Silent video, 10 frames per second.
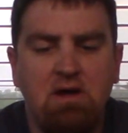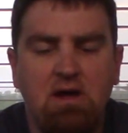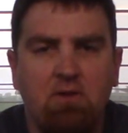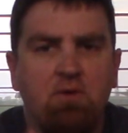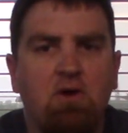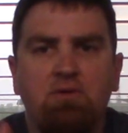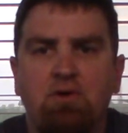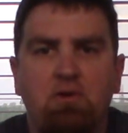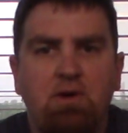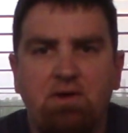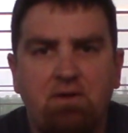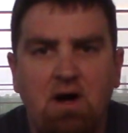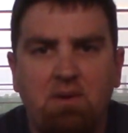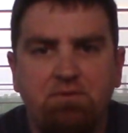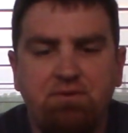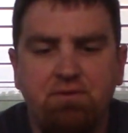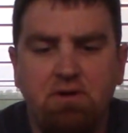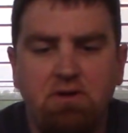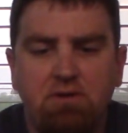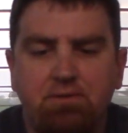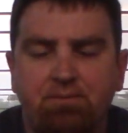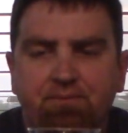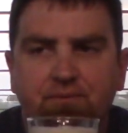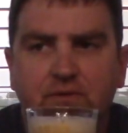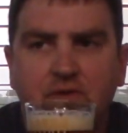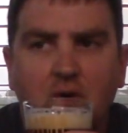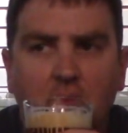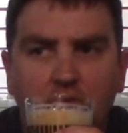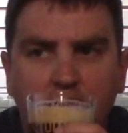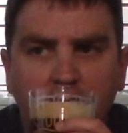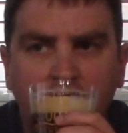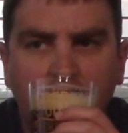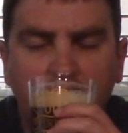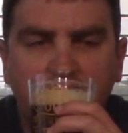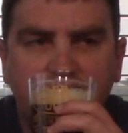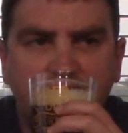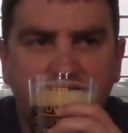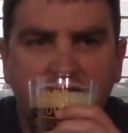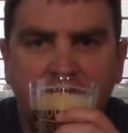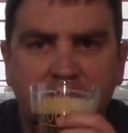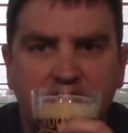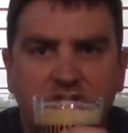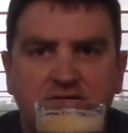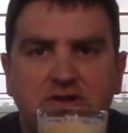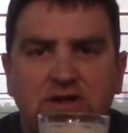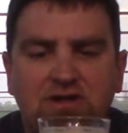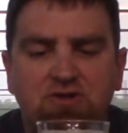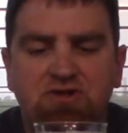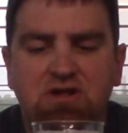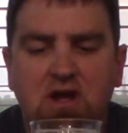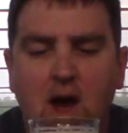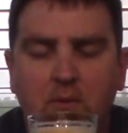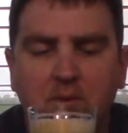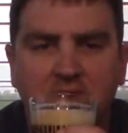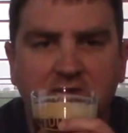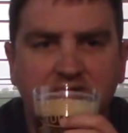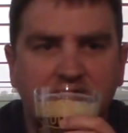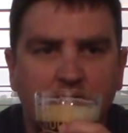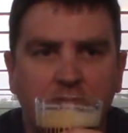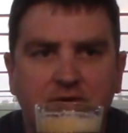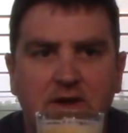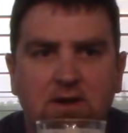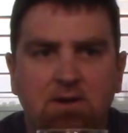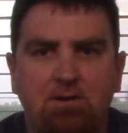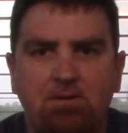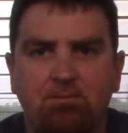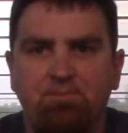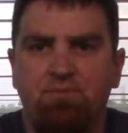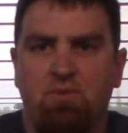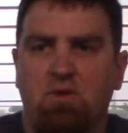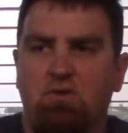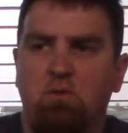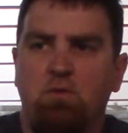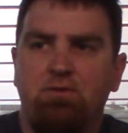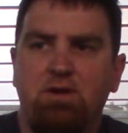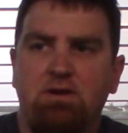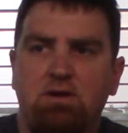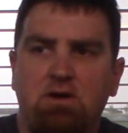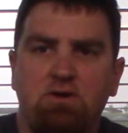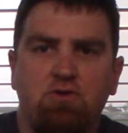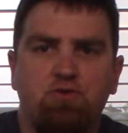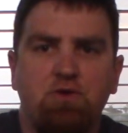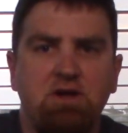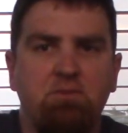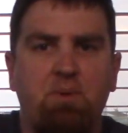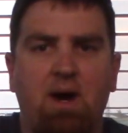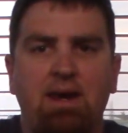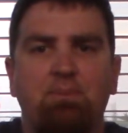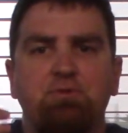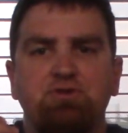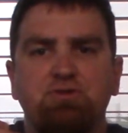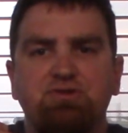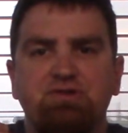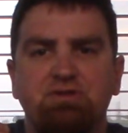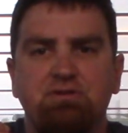And we all know I love hops. So, it's just such an interesting compliment because it's almost like you're drinking pineapple juice,